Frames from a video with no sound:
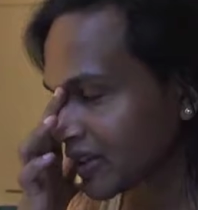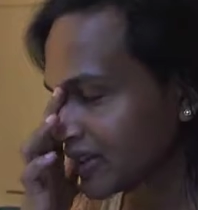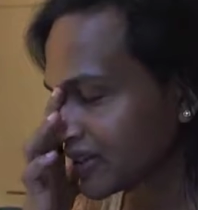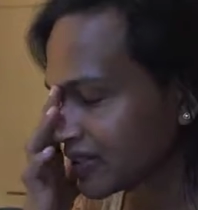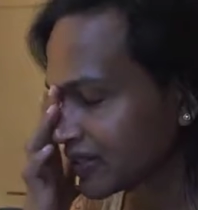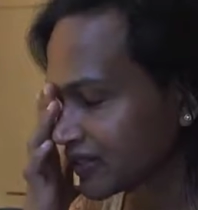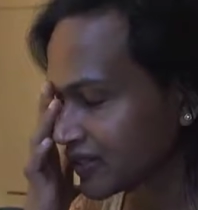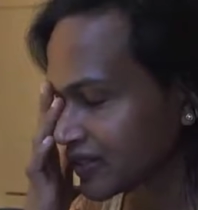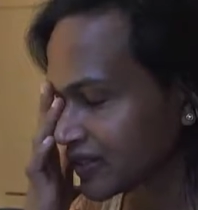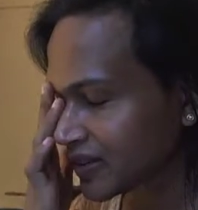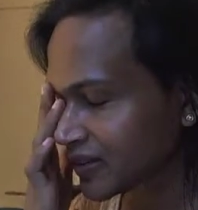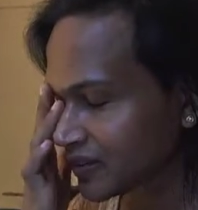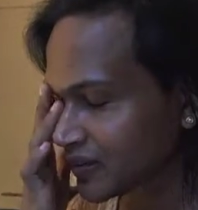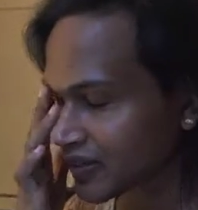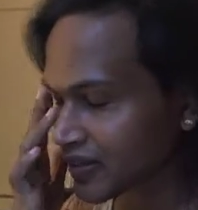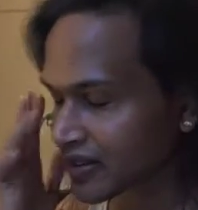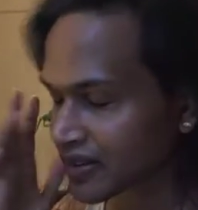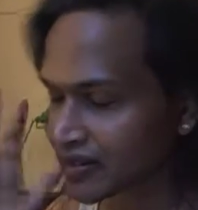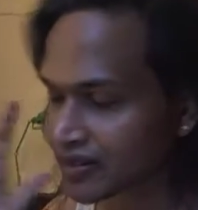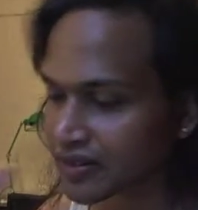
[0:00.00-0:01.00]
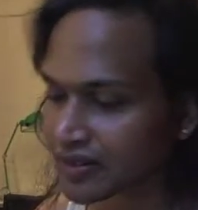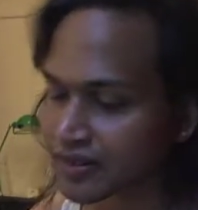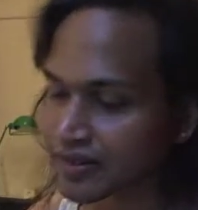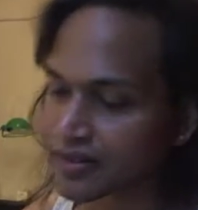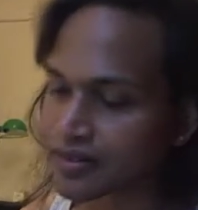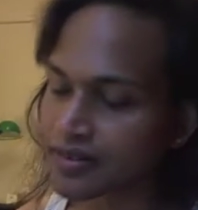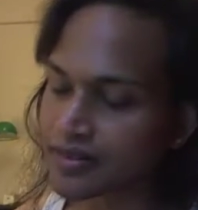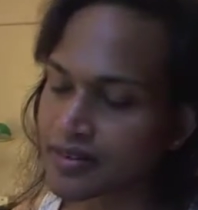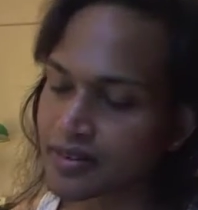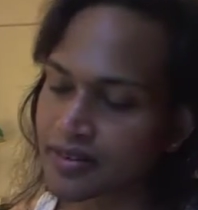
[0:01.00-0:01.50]
agency thing,
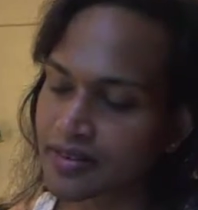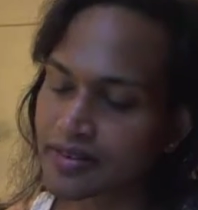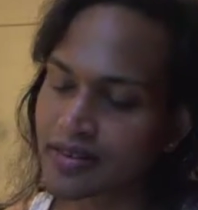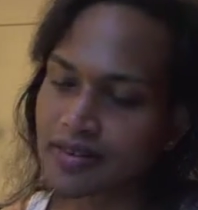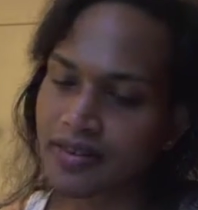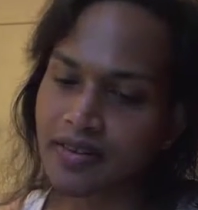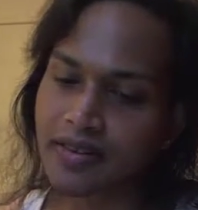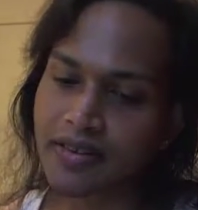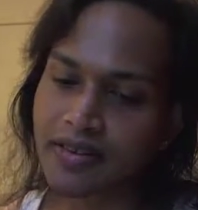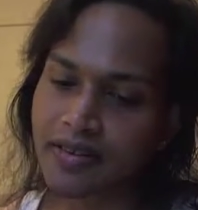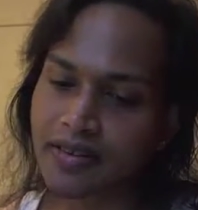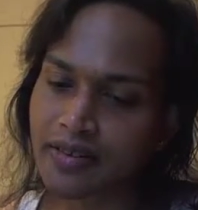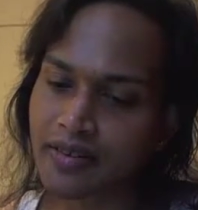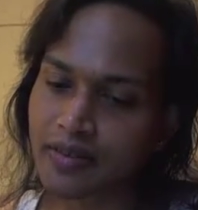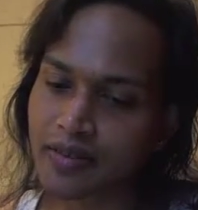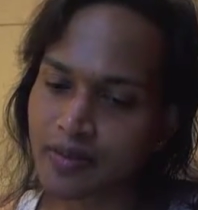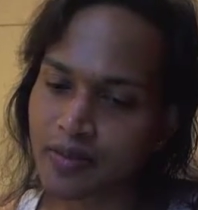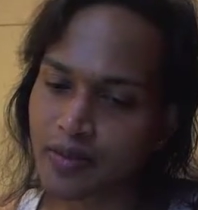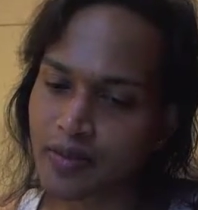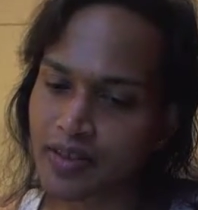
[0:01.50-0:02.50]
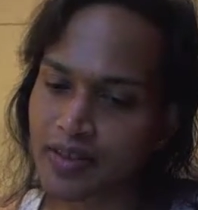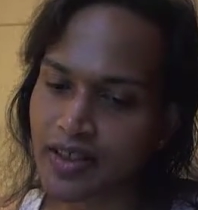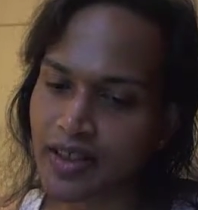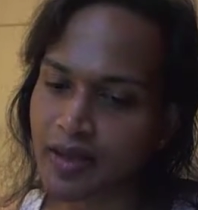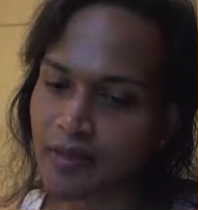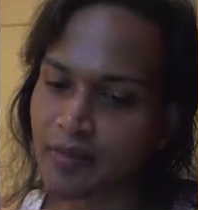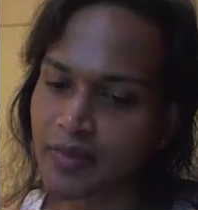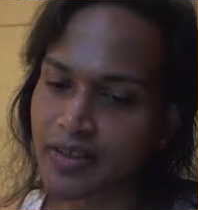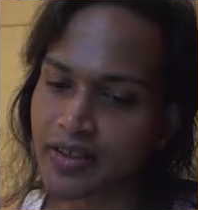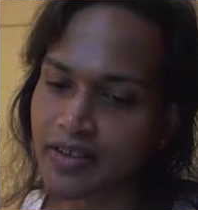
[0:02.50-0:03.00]
I don't know what's
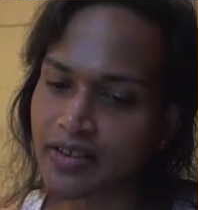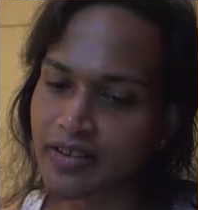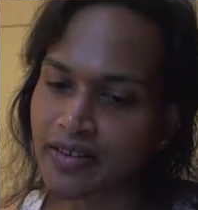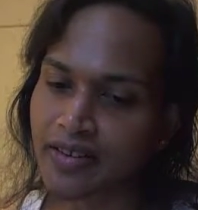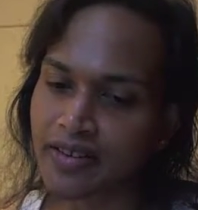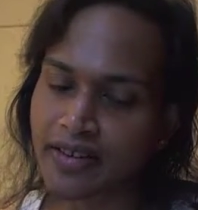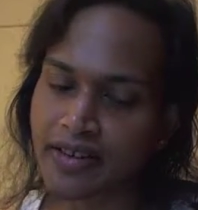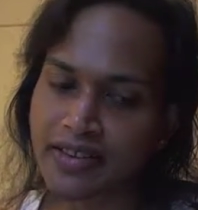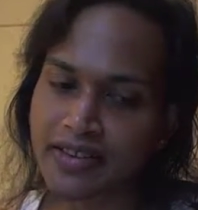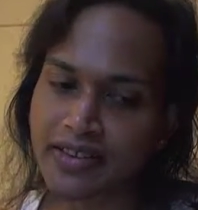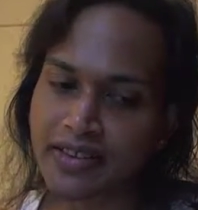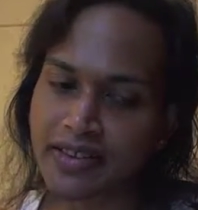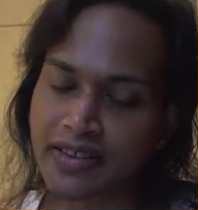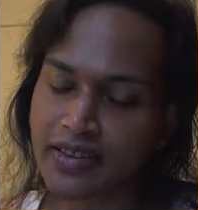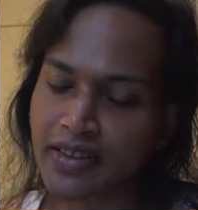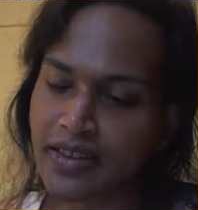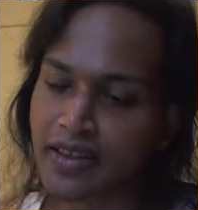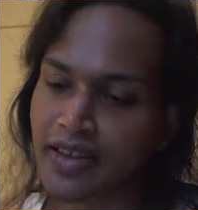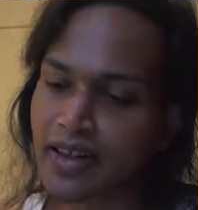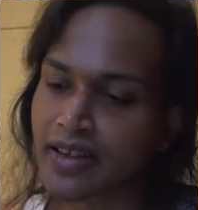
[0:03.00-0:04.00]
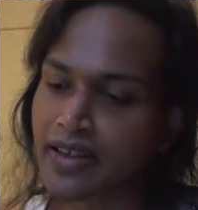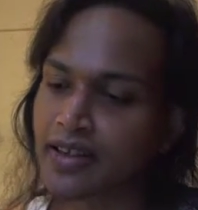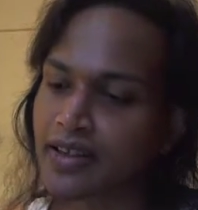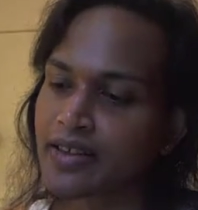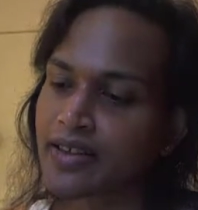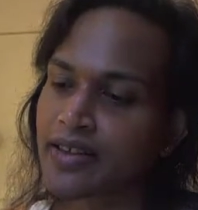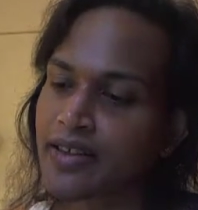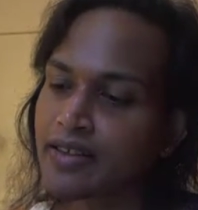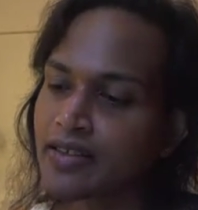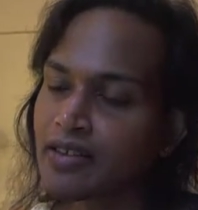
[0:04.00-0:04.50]
happening. Like I said,
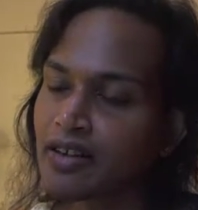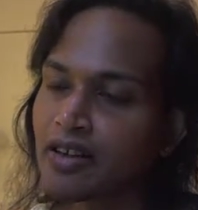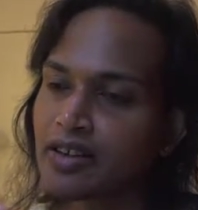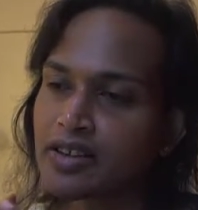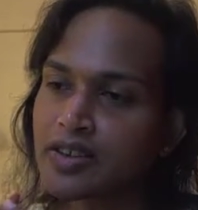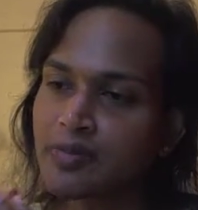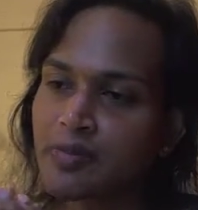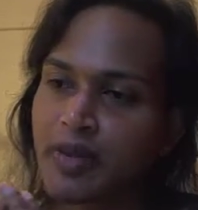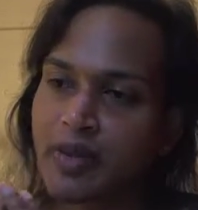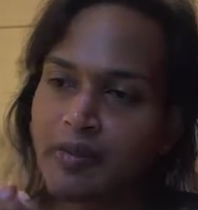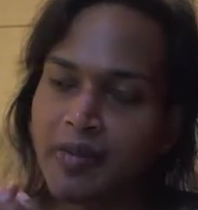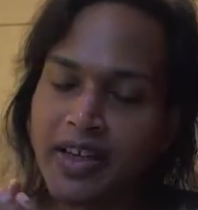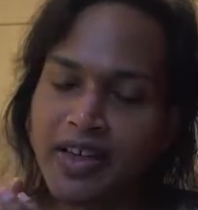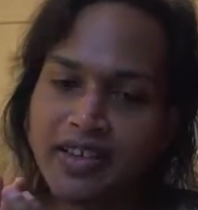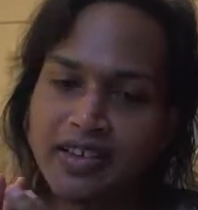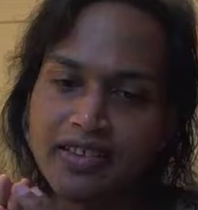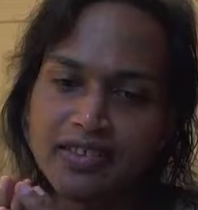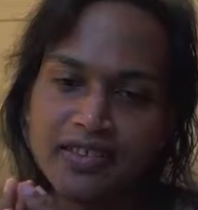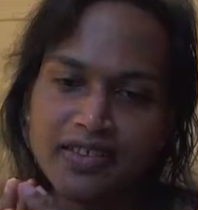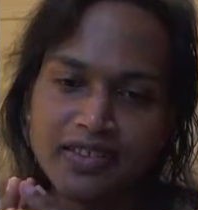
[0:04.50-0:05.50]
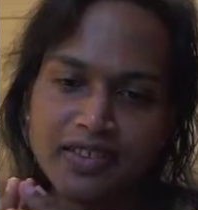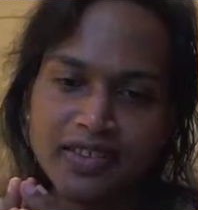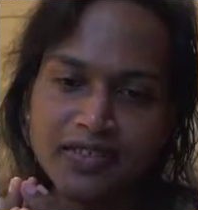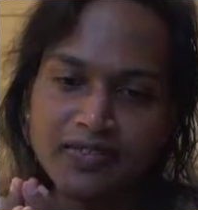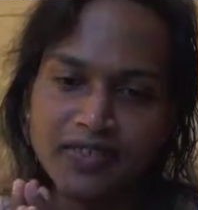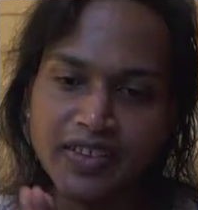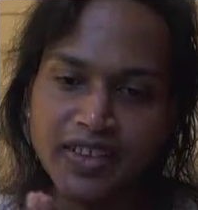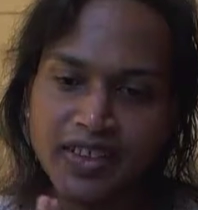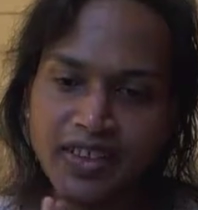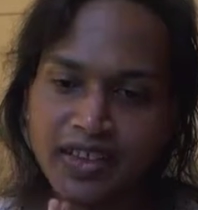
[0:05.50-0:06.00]
I lodged my medical
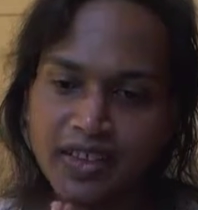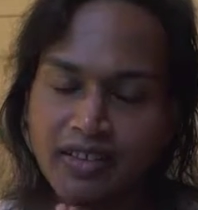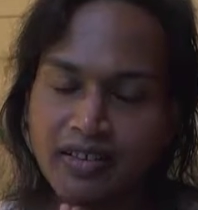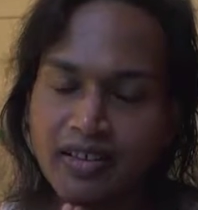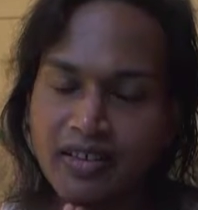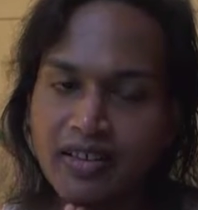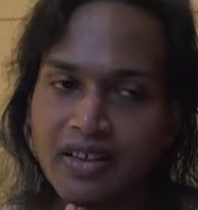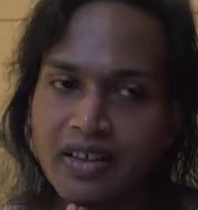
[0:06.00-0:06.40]
certificate